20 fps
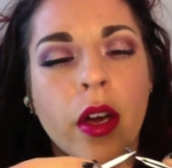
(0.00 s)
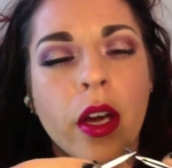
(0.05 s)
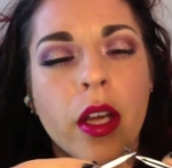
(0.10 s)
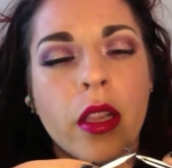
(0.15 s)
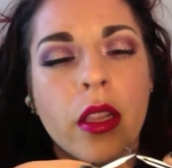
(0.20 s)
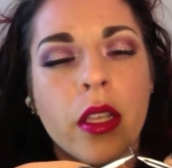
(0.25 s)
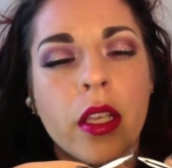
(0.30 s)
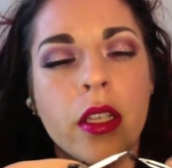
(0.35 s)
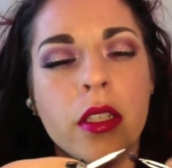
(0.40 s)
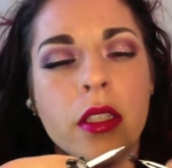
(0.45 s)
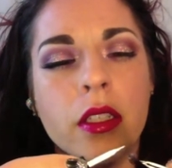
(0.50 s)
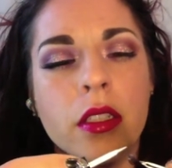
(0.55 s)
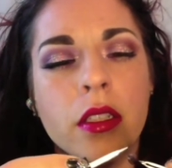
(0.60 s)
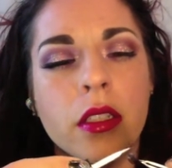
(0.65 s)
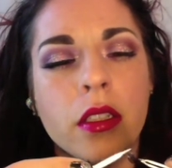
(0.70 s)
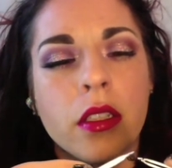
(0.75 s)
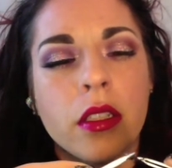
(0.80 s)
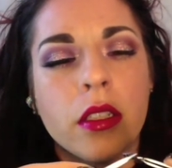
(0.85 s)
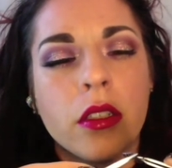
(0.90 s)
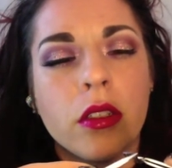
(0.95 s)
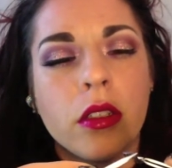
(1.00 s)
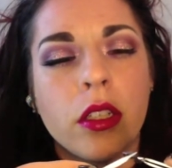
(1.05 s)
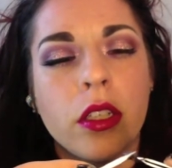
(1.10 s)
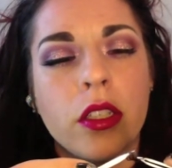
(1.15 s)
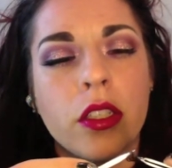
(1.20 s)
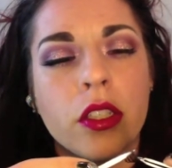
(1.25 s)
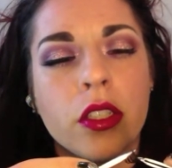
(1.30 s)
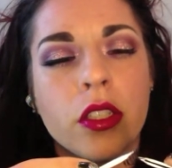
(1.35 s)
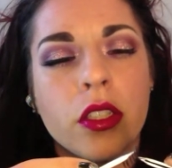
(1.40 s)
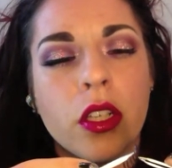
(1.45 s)
and this is literally
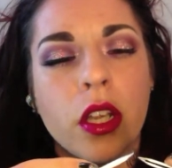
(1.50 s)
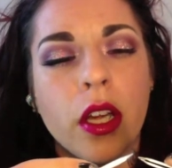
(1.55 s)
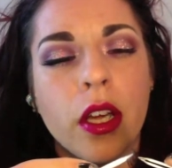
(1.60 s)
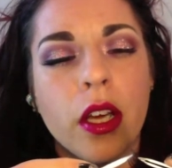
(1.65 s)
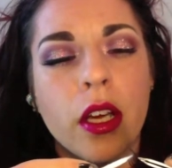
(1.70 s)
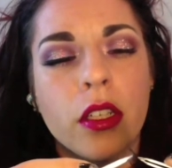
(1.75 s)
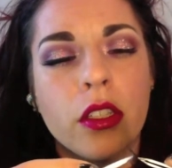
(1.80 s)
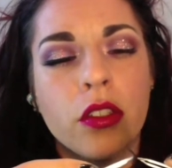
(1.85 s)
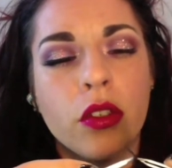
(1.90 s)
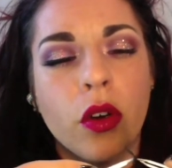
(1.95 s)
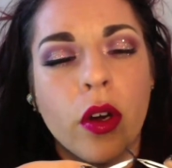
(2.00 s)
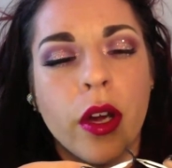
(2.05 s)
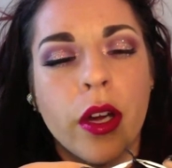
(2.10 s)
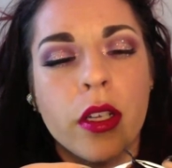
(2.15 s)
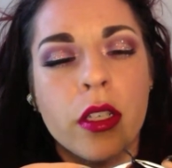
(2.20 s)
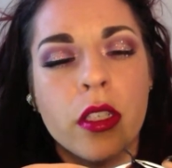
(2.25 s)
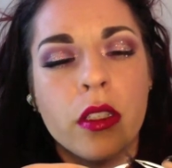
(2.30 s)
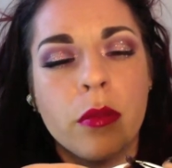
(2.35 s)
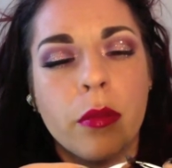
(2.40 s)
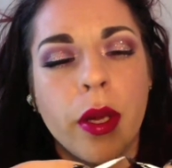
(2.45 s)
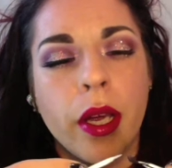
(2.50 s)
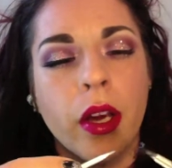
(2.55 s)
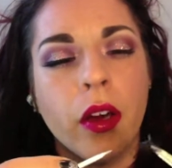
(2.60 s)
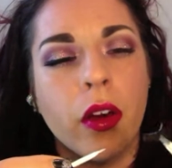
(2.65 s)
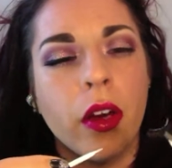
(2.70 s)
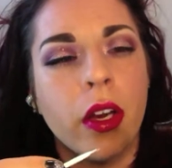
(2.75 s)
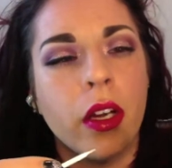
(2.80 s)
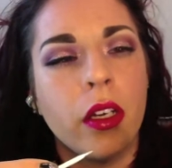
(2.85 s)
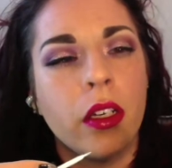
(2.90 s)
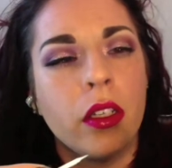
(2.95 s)
just like a
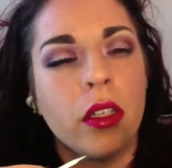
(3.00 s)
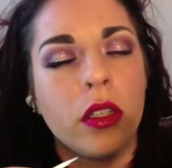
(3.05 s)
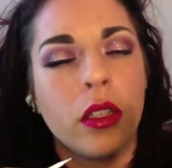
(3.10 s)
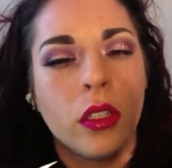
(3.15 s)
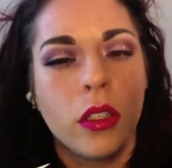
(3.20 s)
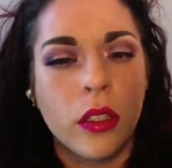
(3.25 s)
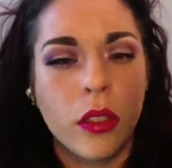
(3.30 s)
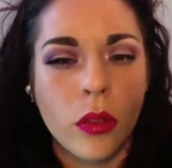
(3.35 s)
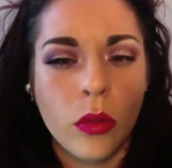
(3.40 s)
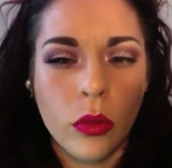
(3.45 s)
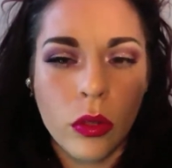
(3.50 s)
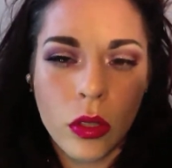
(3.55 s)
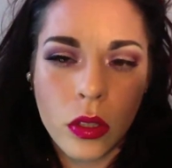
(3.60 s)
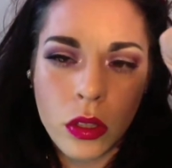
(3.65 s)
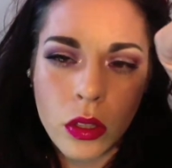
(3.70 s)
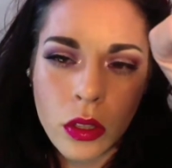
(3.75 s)
transparent glue.